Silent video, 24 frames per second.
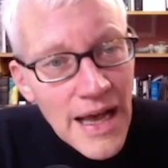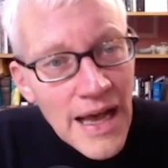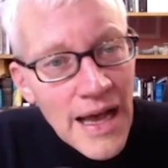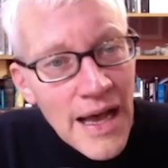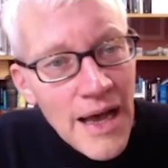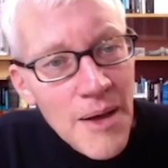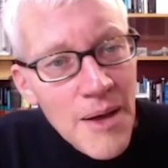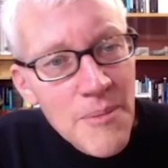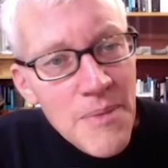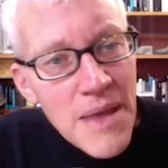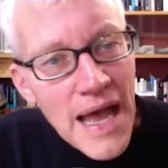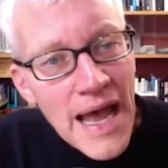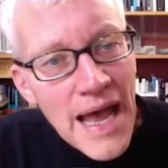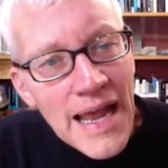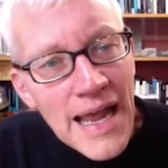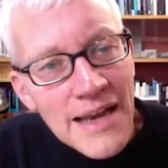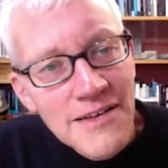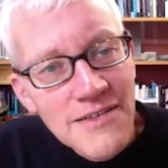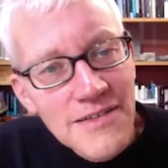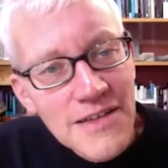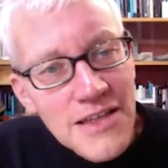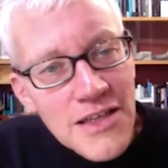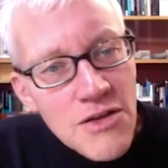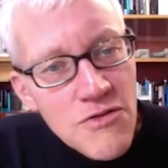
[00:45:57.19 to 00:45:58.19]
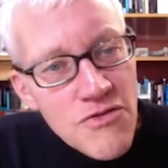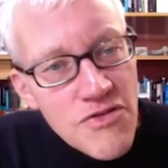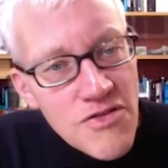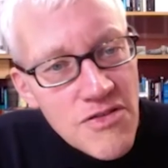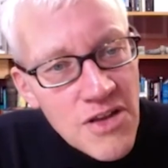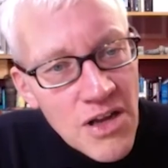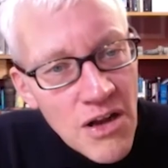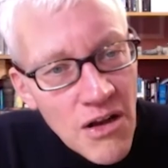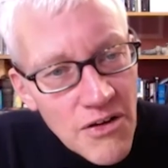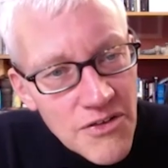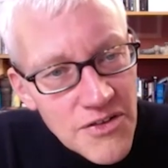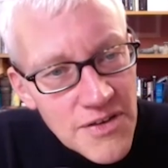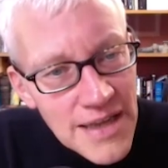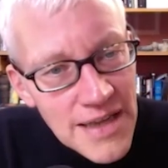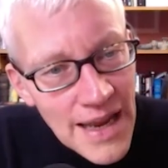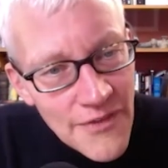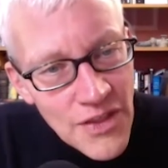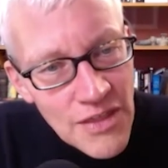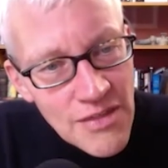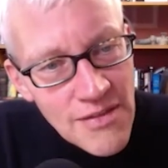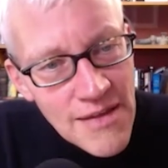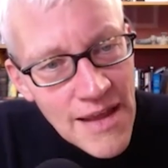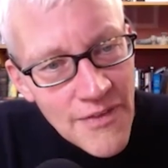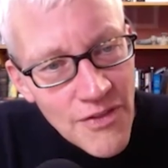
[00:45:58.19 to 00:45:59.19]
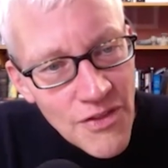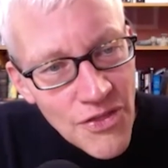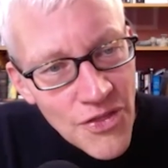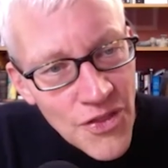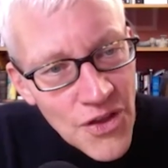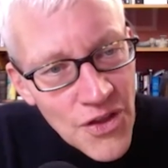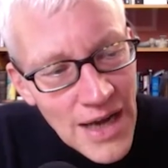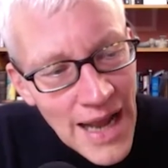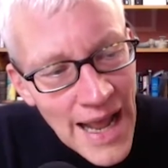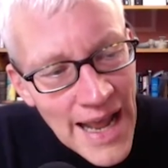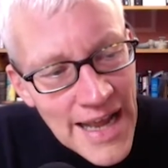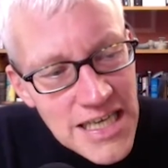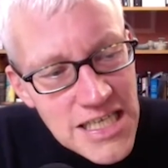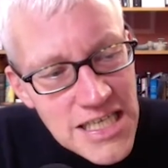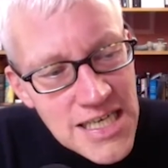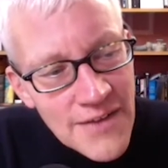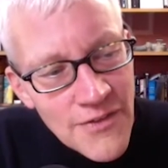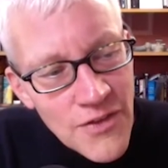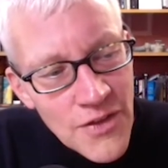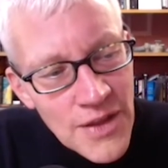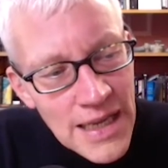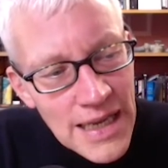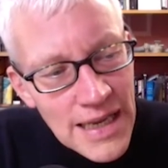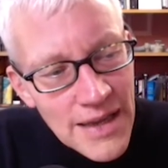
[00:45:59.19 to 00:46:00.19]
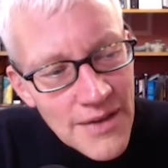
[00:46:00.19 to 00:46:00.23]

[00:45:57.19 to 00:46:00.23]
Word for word: and you start to get the sense that actually